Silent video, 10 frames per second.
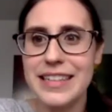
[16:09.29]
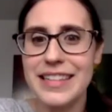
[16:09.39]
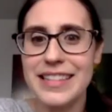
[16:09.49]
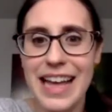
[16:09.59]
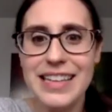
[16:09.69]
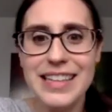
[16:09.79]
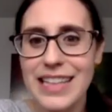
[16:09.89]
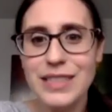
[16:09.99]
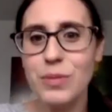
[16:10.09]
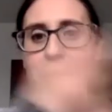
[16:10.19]

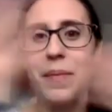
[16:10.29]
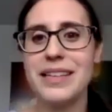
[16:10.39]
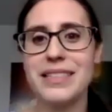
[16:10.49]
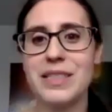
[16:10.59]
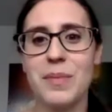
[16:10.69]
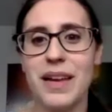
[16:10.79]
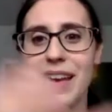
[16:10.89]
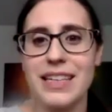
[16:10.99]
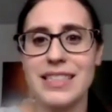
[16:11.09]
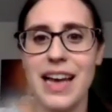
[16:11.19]
That's what amazes me,
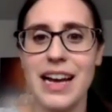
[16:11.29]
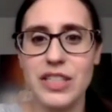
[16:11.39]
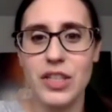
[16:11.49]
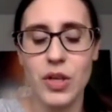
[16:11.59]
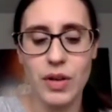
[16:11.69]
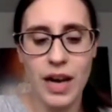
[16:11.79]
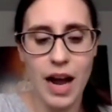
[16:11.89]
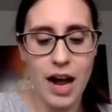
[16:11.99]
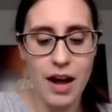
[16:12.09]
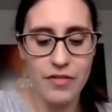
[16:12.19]
is that you can
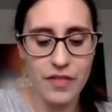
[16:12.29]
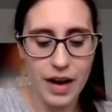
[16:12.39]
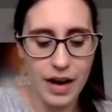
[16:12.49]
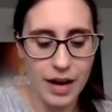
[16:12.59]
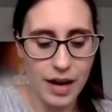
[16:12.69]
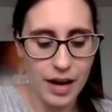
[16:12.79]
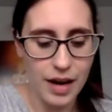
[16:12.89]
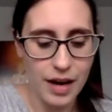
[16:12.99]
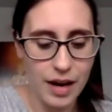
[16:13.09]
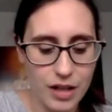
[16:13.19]
have
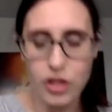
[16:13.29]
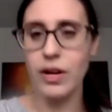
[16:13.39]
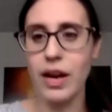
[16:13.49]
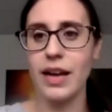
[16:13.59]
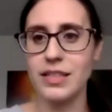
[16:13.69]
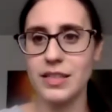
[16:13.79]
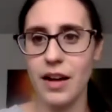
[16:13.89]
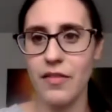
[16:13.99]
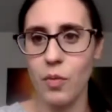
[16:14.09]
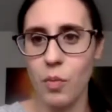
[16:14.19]
a showcase
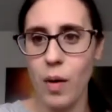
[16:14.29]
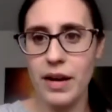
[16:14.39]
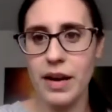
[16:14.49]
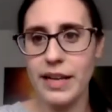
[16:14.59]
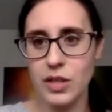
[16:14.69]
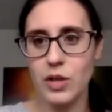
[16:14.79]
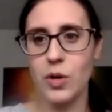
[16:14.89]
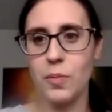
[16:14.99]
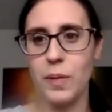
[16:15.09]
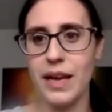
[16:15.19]
of a one night
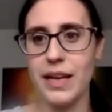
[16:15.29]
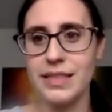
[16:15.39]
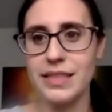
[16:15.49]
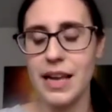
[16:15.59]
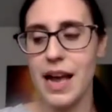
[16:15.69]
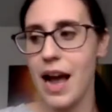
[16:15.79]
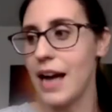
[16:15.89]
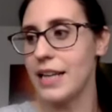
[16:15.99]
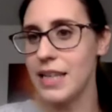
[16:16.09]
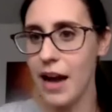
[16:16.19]
new piece
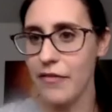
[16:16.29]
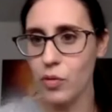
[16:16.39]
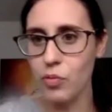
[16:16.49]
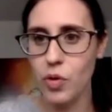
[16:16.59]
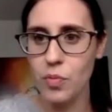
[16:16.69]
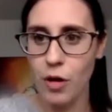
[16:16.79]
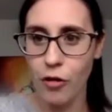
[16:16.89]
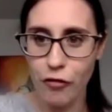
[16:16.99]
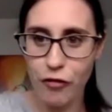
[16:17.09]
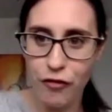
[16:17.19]
and have the room
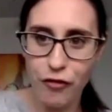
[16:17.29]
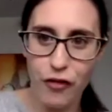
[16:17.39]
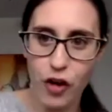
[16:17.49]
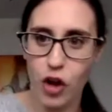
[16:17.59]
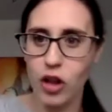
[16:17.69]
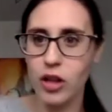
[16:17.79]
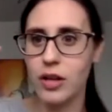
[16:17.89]
full.